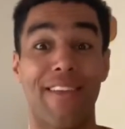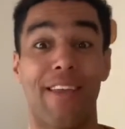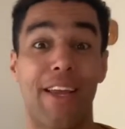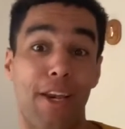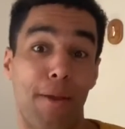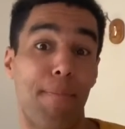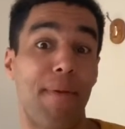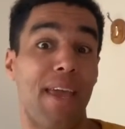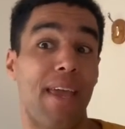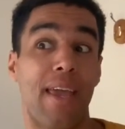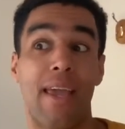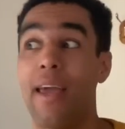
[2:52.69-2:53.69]
Is it going to
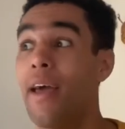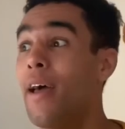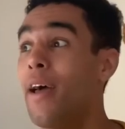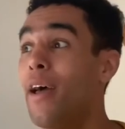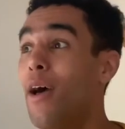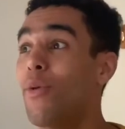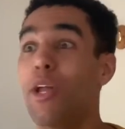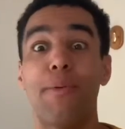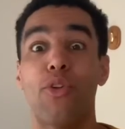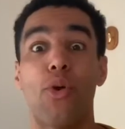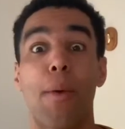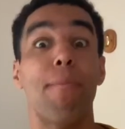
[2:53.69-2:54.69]
be, are we going
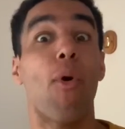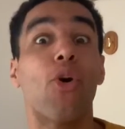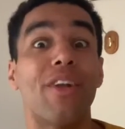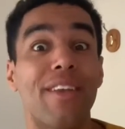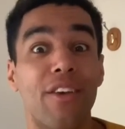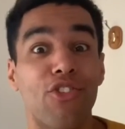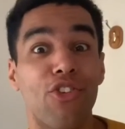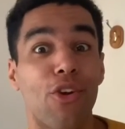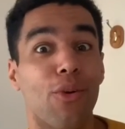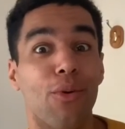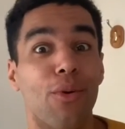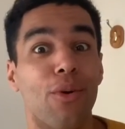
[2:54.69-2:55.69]
to be doing Mogadishu?